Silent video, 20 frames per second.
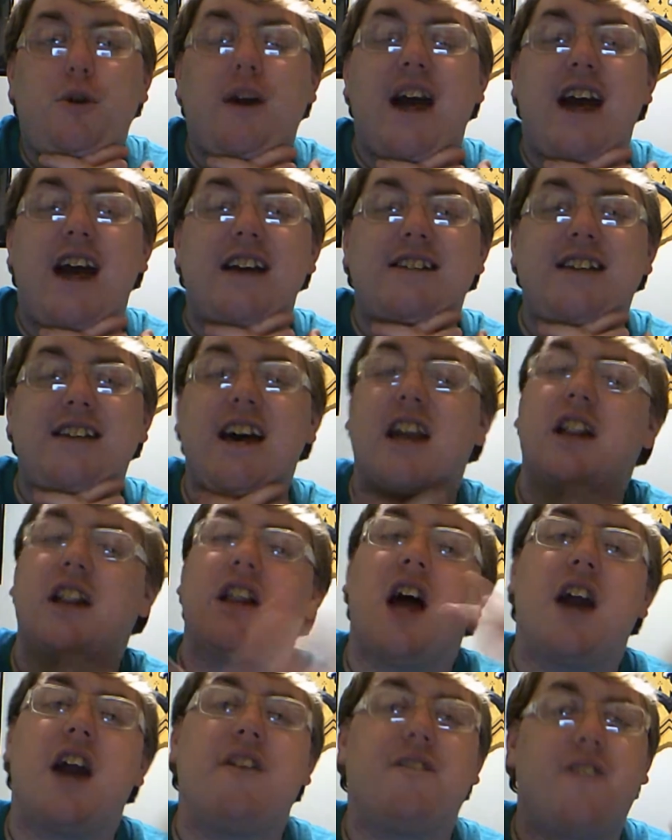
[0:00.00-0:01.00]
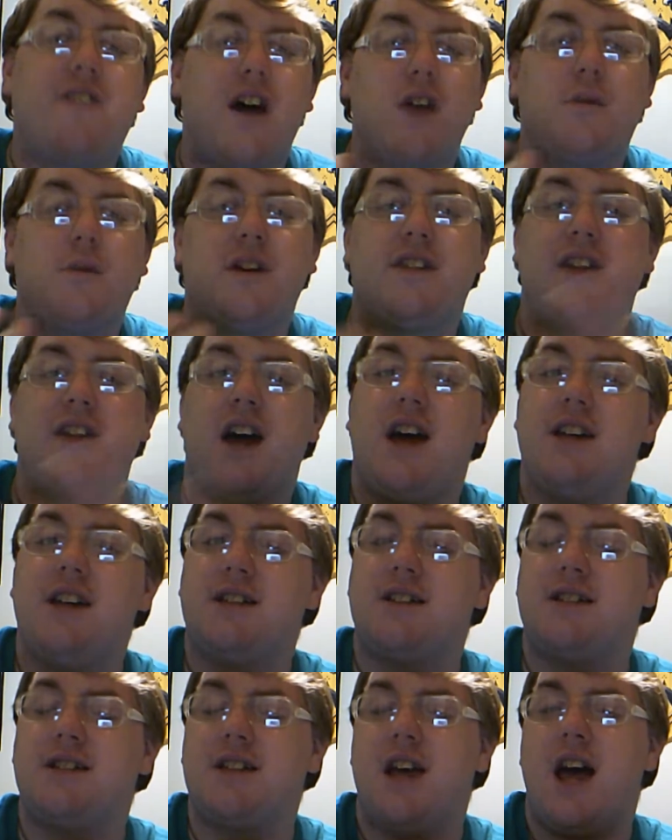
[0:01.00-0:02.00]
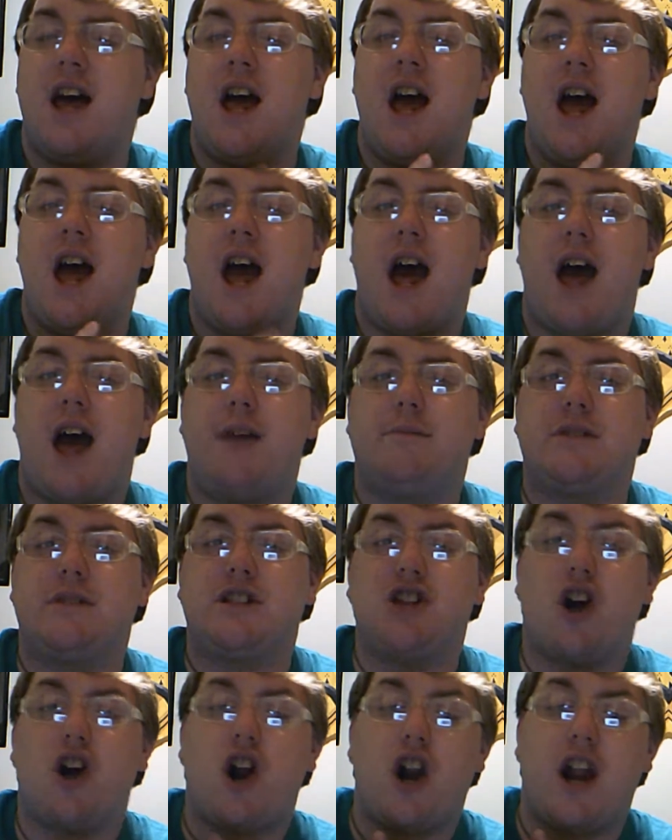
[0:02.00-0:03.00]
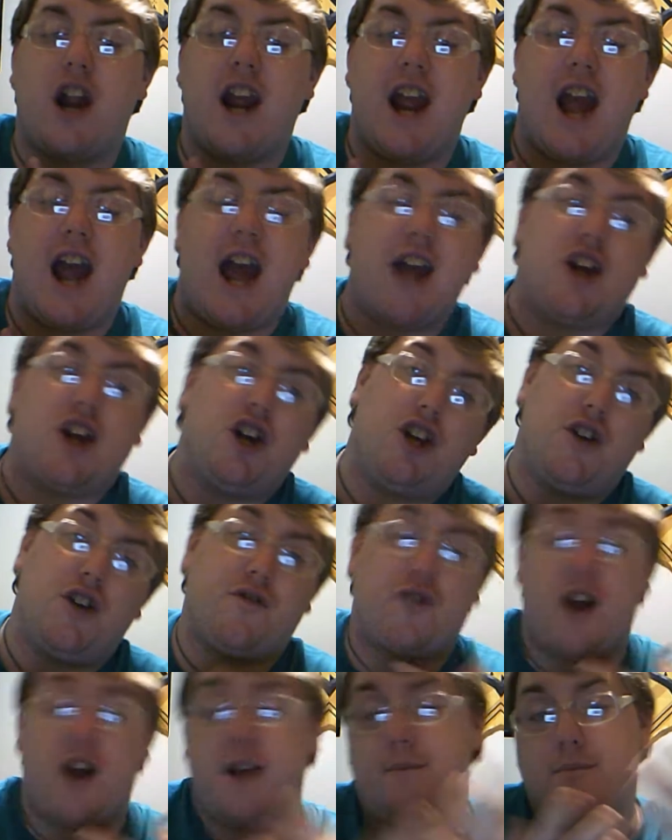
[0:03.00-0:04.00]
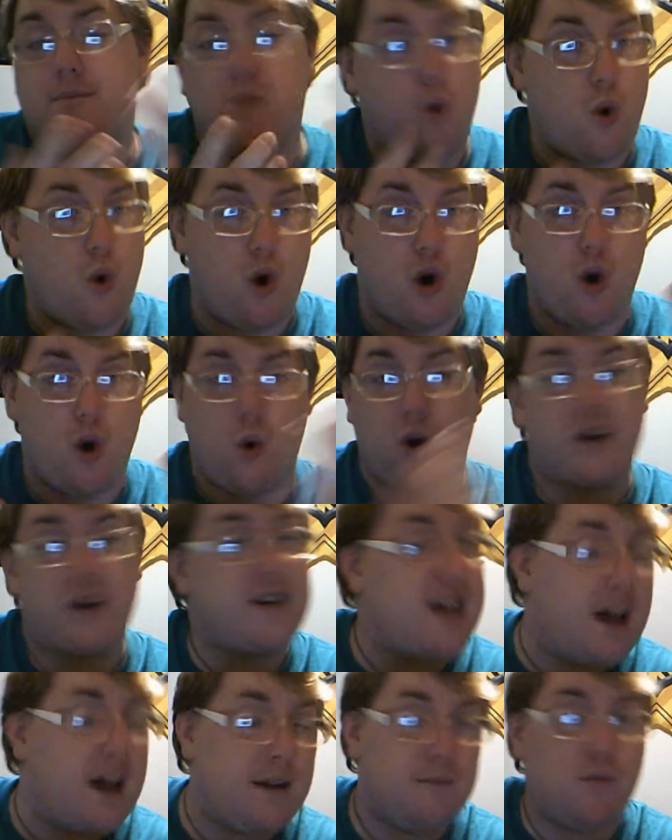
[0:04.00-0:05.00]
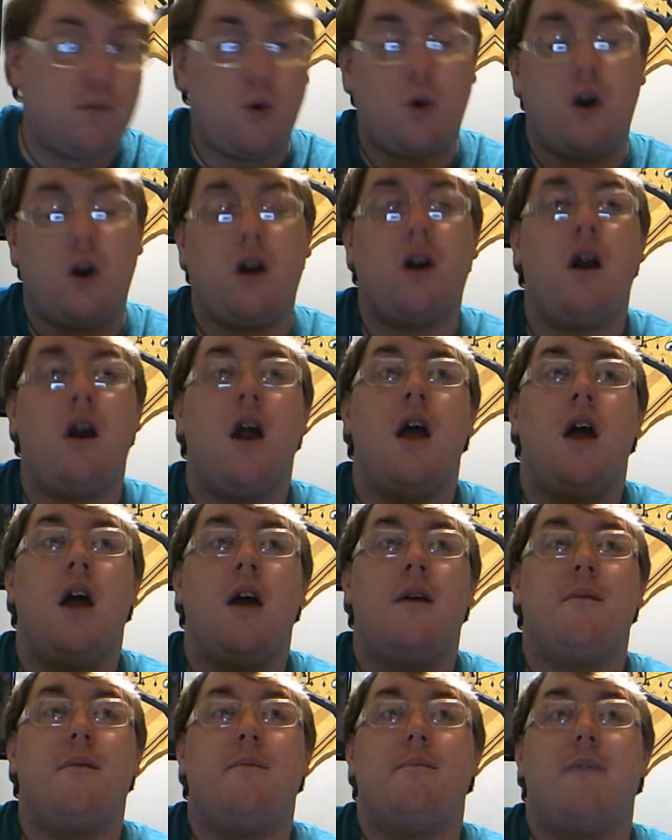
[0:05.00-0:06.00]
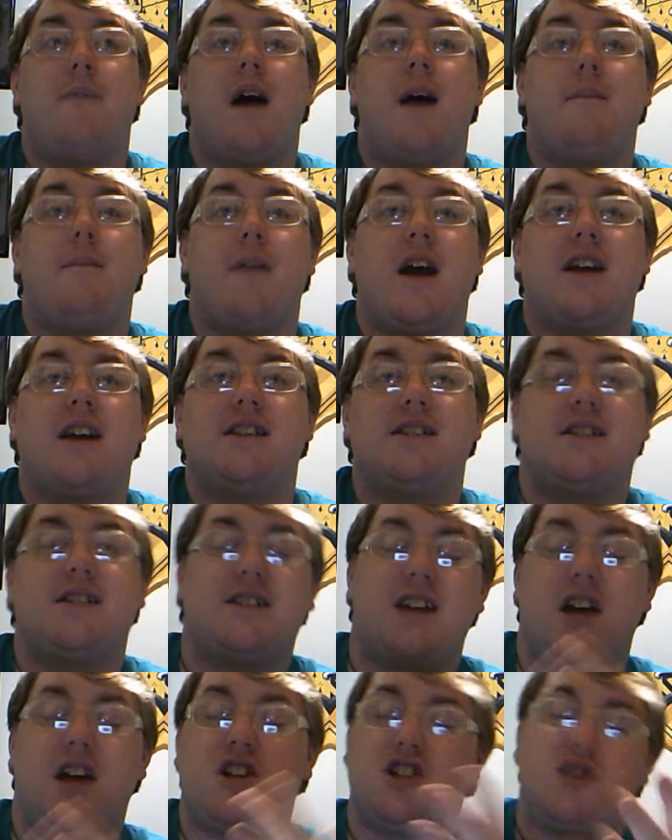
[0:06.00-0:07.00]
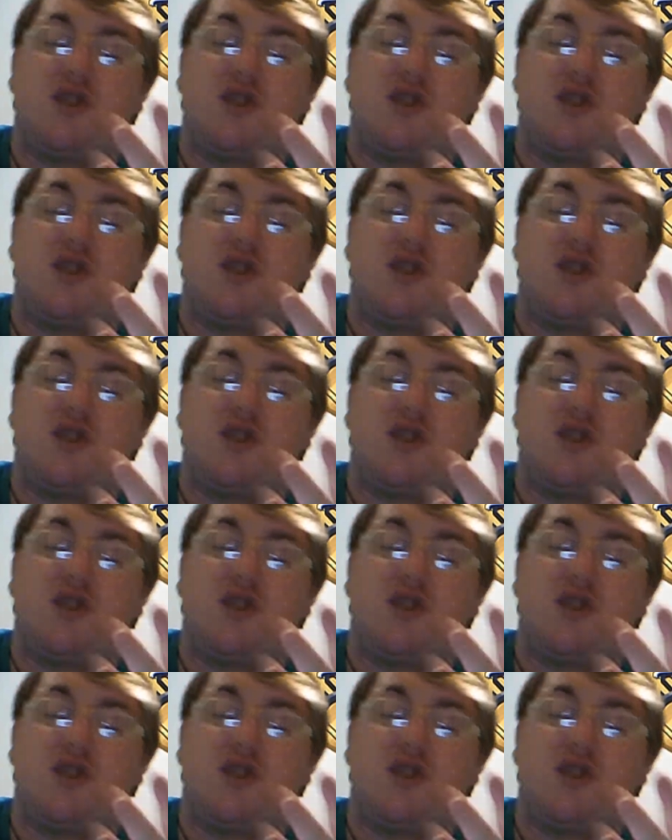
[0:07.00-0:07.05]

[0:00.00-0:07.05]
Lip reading: But yeah, I hope you guys had a lot of fun with us. I'm sorry I couldn't have read more or done more.